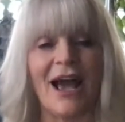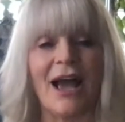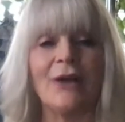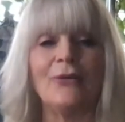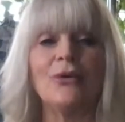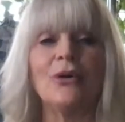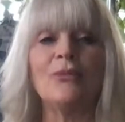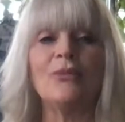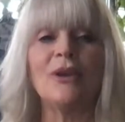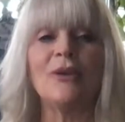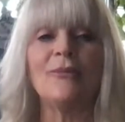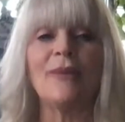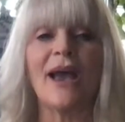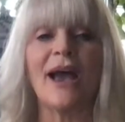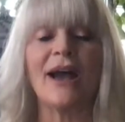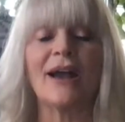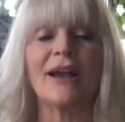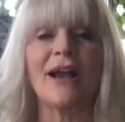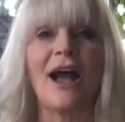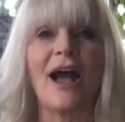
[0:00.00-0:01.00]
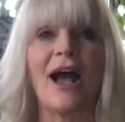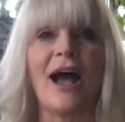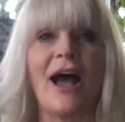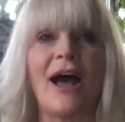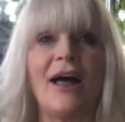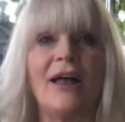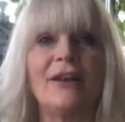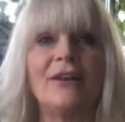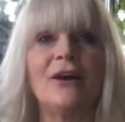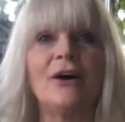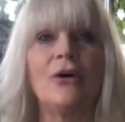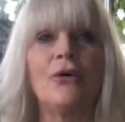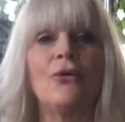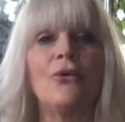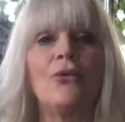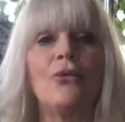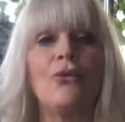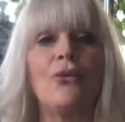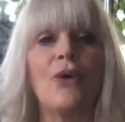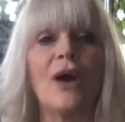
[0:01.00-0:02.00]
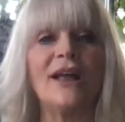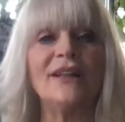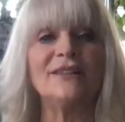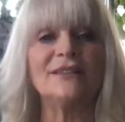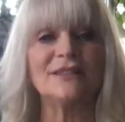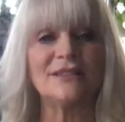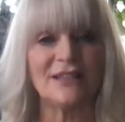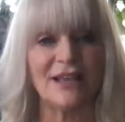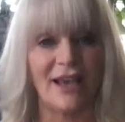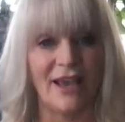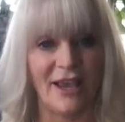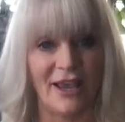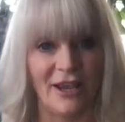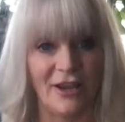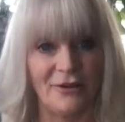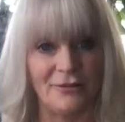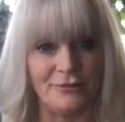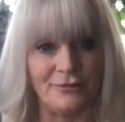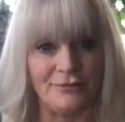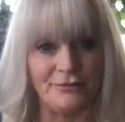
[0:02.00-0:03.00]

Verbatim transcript: I will be back on Wednesday